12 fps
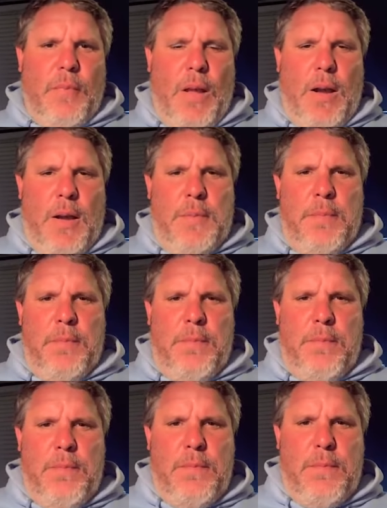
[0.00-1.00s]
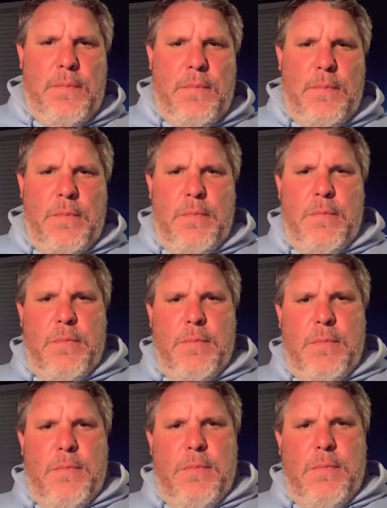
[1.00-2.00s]

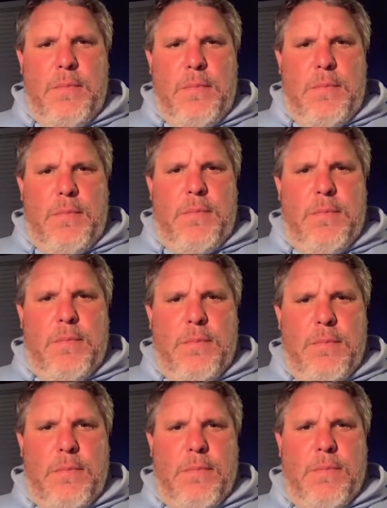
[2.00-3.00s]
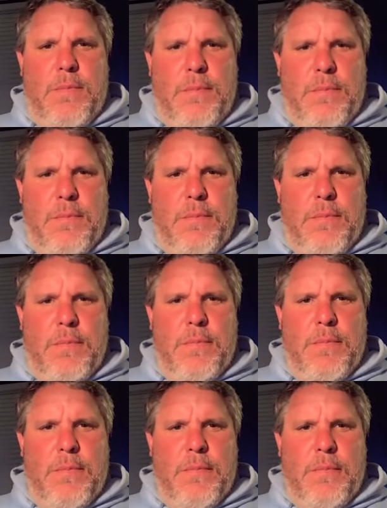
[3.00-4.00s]

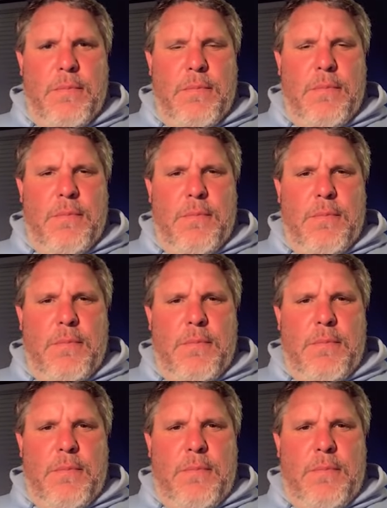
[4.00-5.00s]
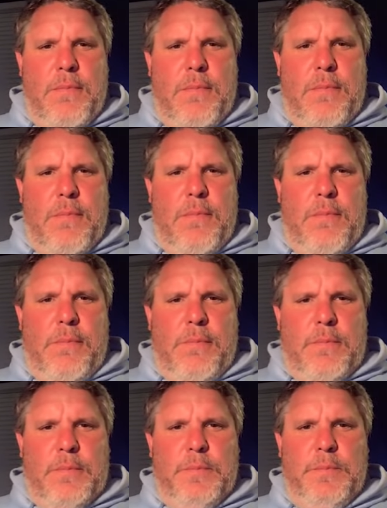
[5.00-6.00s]

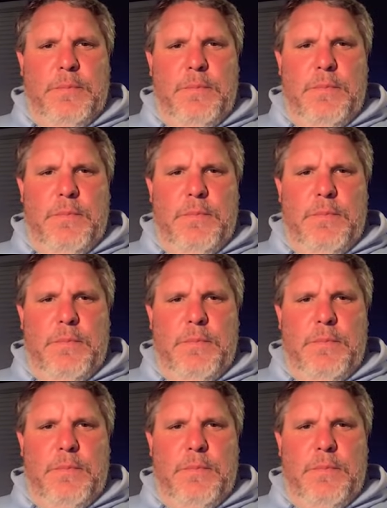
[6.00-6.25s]
The person shown says nothing.